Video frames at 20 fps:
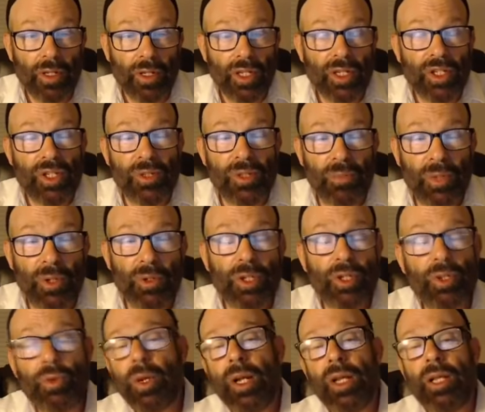
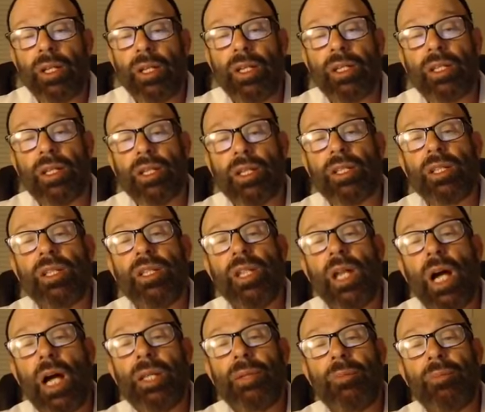Spirituality does
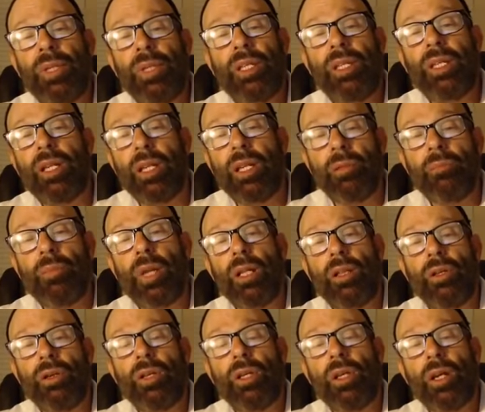not begin by
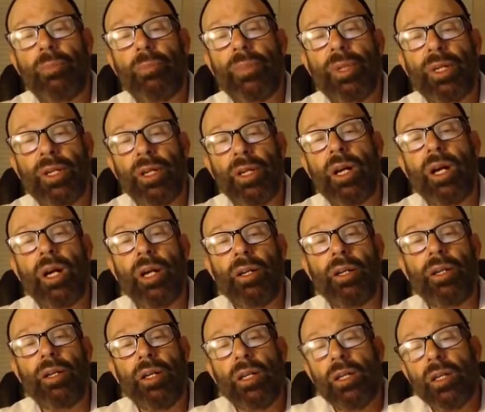looking up to God.
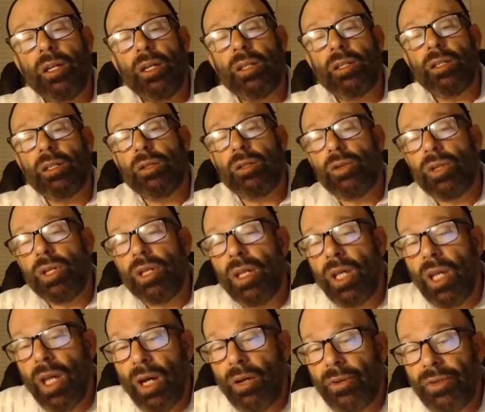It's looking
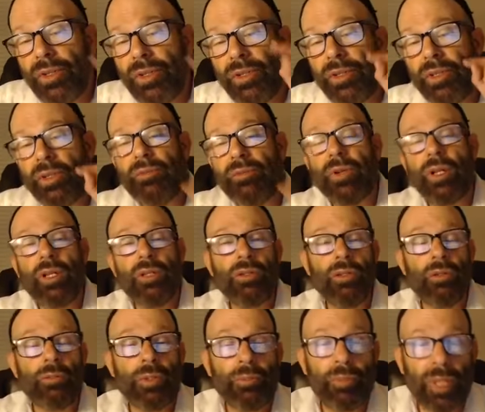out to your fellow
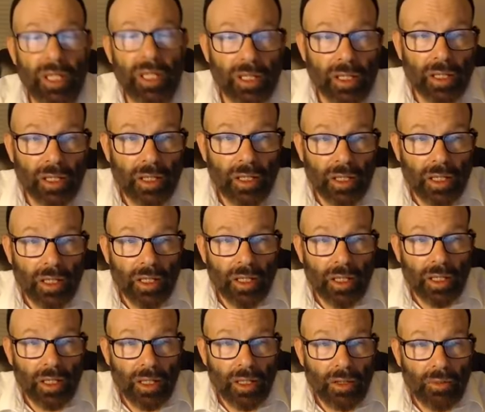human being.
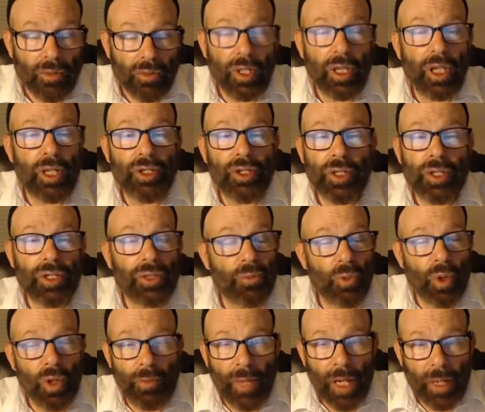Religion is
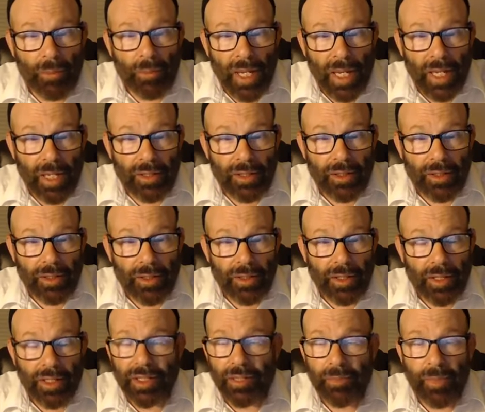more about man
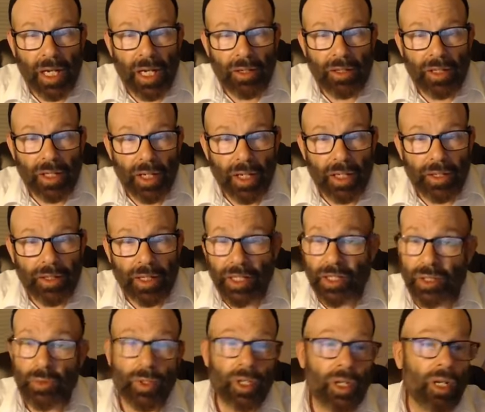than it's about God, and that's
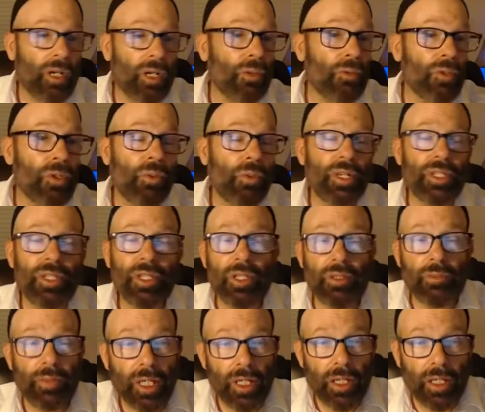the way God always wants it to
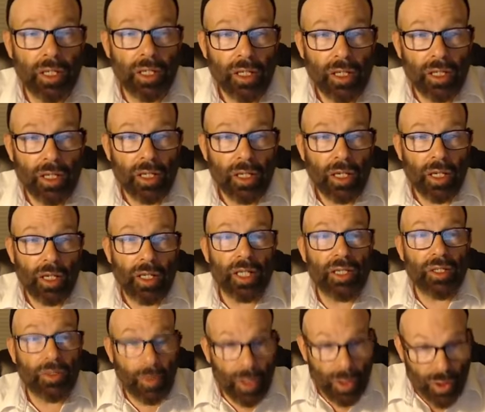be, and that's
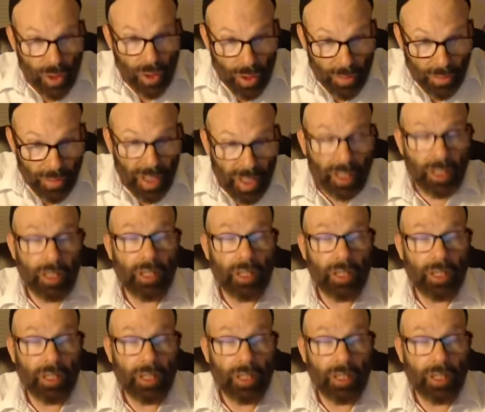the way it should be.